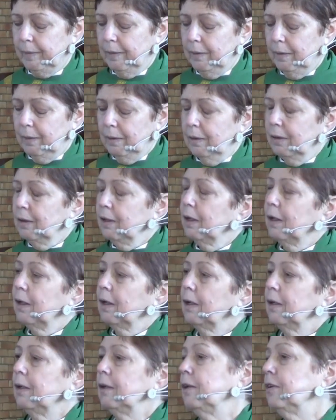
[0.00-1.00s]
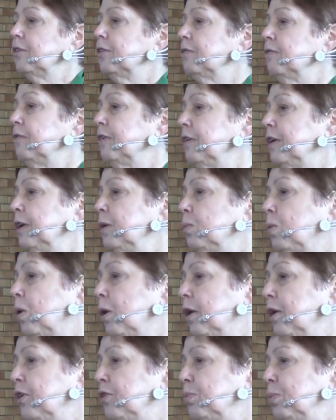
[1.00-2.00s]
I think some very
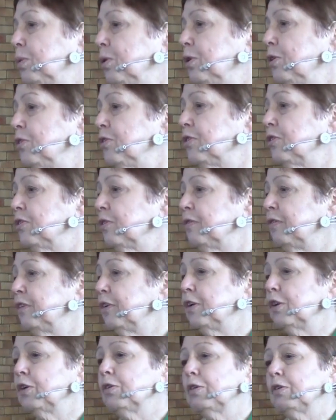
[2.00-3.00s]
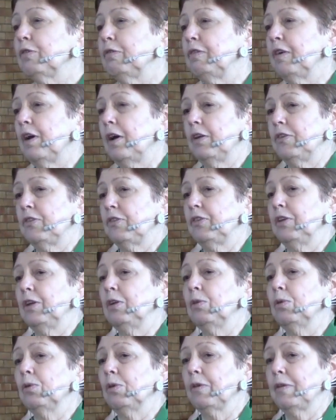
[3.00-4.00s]
wise words and some very good advice
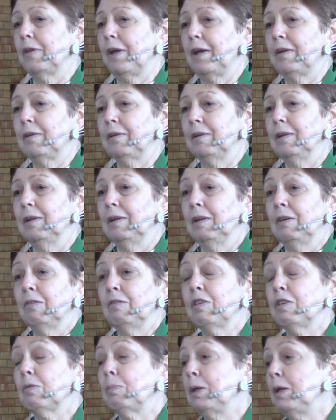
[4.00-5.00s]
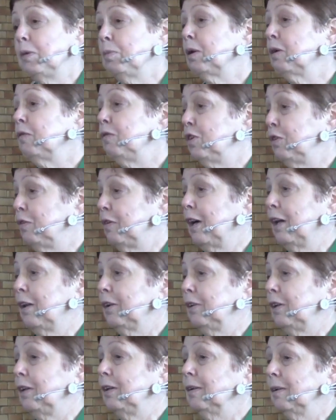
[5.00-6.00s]
in all of that for the people of
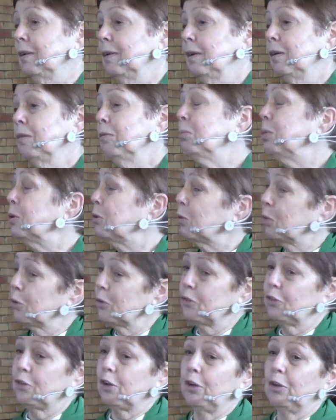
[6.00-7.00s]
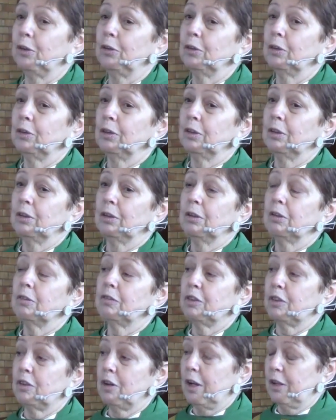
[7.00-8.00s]
Uvalde, but also
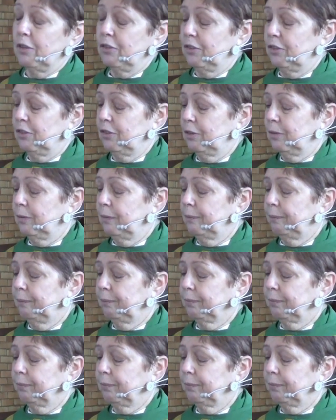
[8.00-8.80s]
for us.